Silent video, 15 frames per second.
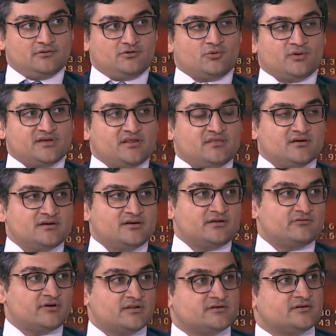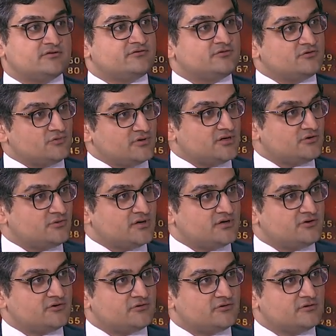2030 relative to
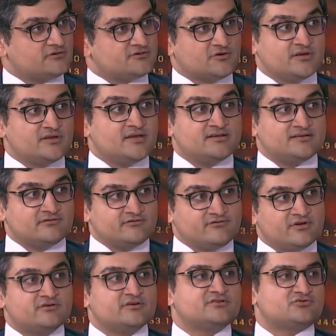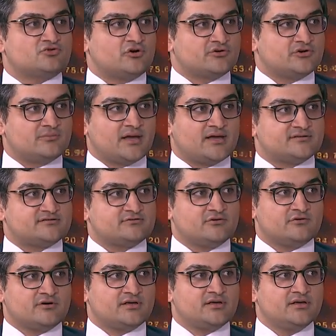2022. So it's a very strong demand
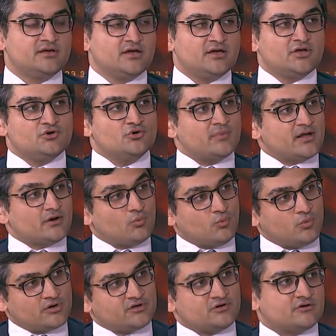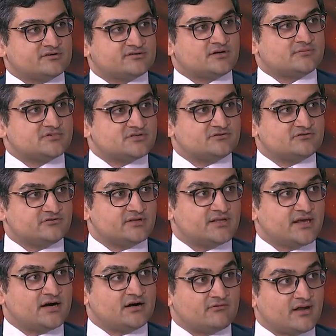story, no matter what your assumptions really
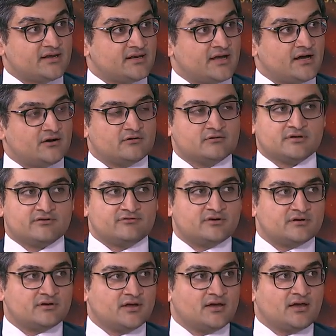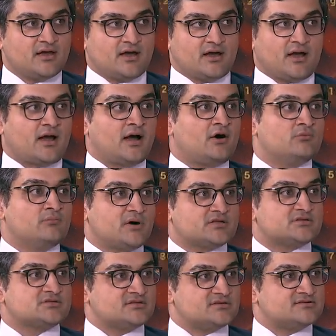are right now, given how
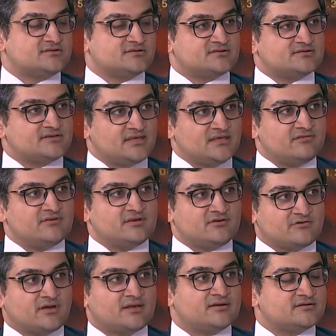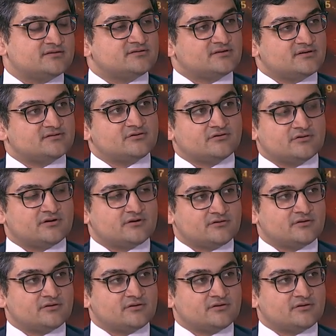much this EV trend is going to